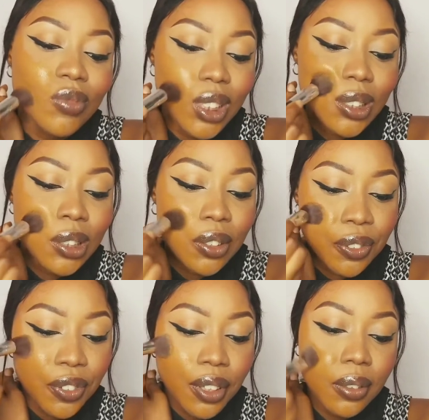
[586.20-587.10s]
This is not
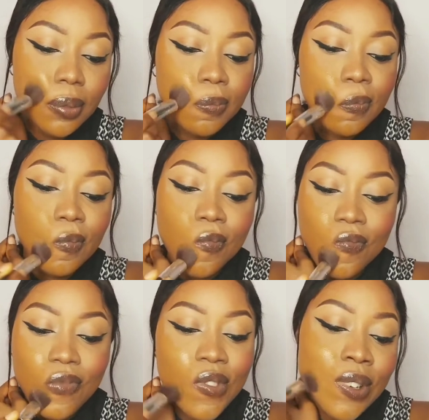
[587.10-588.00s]
fair,
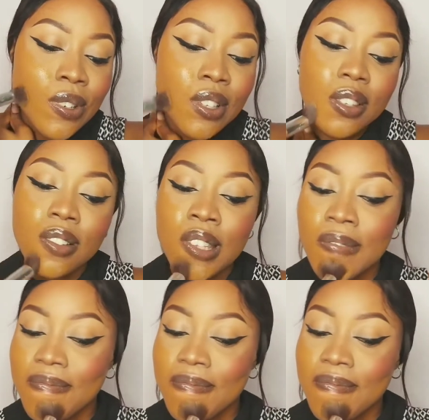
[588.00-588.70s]
honestly.